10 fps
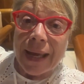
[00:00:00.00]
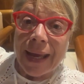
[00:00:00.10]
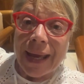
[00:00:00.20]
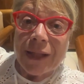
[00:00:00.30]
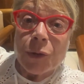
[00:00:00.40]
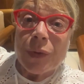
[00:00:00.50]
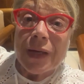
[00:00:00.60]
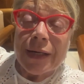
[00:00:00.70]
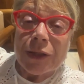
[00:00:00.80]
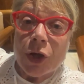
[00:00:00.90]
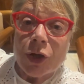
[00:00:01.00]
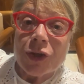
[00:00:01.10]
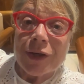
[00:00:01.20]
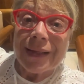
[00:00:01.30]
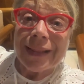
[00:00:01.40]
And we are not
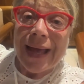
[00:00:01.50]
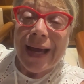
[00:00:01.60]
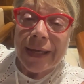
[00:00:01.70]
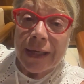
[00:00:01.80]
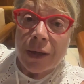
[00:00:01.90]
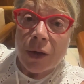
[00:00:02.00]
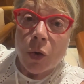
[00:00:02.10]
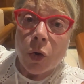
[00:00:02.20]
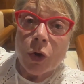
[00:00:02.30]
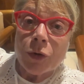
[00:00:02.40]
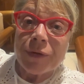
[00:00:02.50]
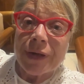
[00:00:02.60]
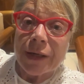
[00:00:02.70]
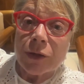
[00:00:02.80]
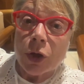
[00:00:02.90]
relying, or we
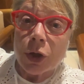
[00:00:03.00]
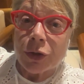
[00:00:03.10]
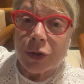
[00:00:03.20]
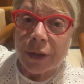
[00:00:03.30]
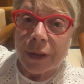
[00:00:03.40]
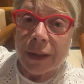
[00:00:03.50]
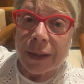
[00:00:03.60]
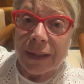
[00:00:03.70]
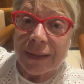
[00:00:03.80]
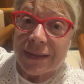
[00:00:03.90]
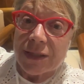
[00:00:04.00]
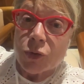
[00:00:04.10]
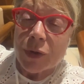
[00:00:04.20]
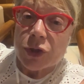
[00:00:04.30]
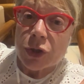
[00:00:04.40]
are not in a
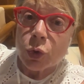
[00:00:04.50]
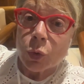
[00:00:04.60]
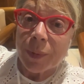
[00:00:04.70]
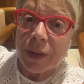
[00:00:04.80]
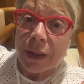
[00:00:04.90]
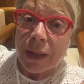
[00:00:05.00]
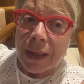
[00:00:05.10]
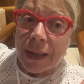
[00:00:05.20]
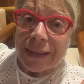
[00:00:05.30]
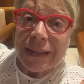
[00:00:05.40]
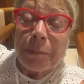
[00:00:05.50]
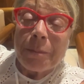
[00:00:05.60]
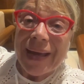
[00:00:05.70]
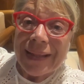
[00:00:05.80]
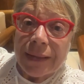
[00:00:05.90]
situation to be
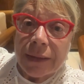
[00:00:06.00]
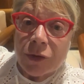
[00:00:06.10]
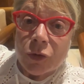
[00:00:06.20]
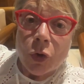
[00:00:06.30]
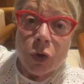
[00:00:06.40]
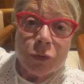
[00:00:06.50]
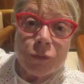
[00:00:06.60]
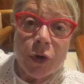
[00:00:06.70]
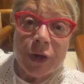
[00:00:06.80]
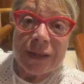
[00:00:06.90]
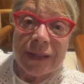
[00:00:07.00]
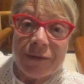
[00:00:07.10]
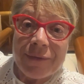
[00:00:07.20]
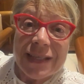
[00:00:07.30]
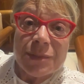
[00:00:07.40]
dependent on foreign
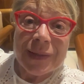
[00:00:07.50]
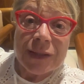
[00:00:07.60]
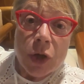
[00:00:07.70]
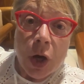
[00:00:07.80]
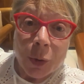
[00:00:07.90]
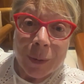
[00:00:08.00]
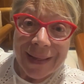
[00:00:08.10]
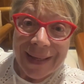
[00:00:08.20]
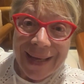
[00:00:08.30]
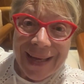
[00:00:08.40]
investments only.